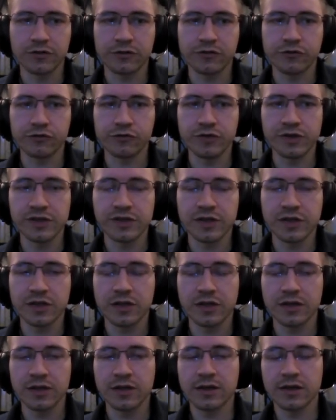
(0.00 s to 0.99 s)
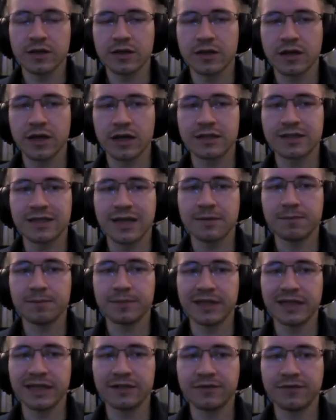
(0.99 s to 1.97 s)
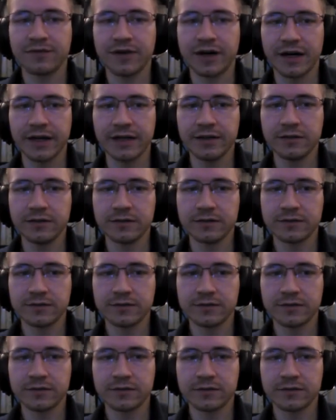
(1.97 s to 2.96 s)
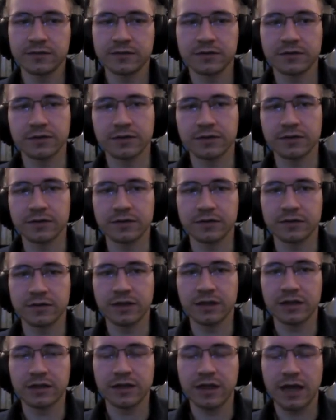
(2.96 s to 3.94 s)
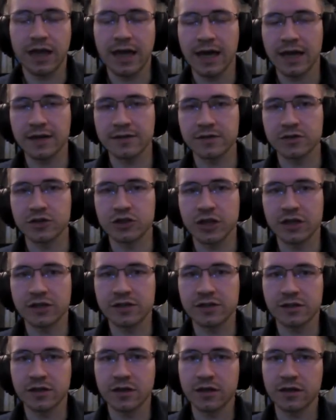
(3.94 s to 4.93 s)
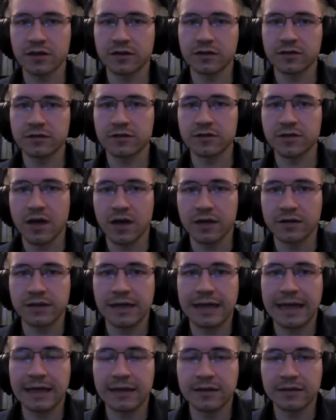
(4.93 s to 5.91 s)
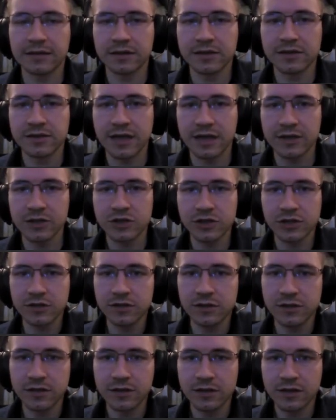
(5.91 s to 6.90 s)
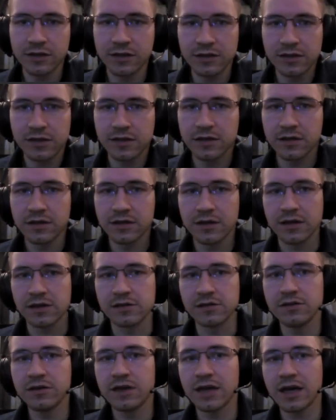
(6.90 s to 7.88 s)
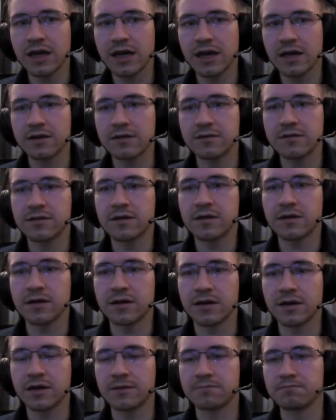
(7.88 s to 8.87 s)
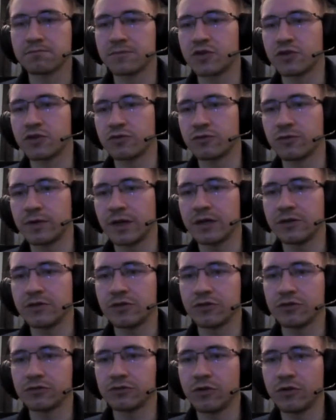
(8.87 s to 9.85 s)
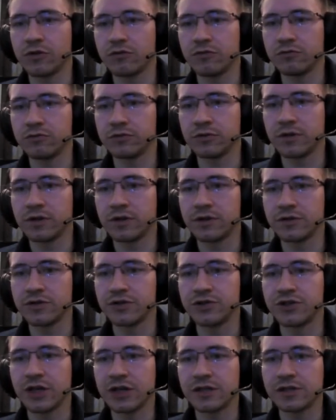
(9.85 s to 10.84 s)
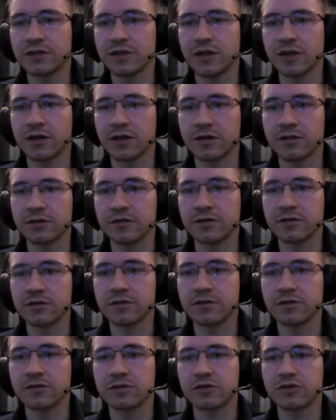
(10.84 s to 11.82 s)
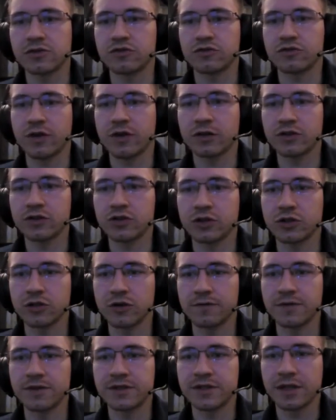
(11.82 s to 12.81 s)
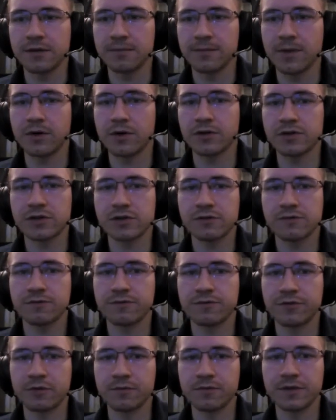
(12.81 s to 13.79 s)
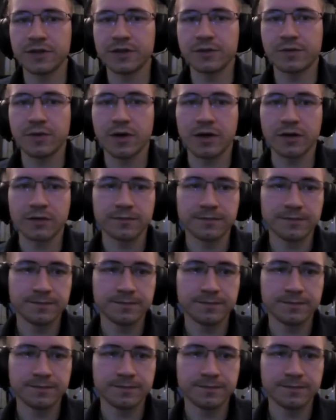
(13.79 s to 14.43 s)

there is a template file that has a JSON.in extension. And you can generate your own JSON structure of the sandbox from this one.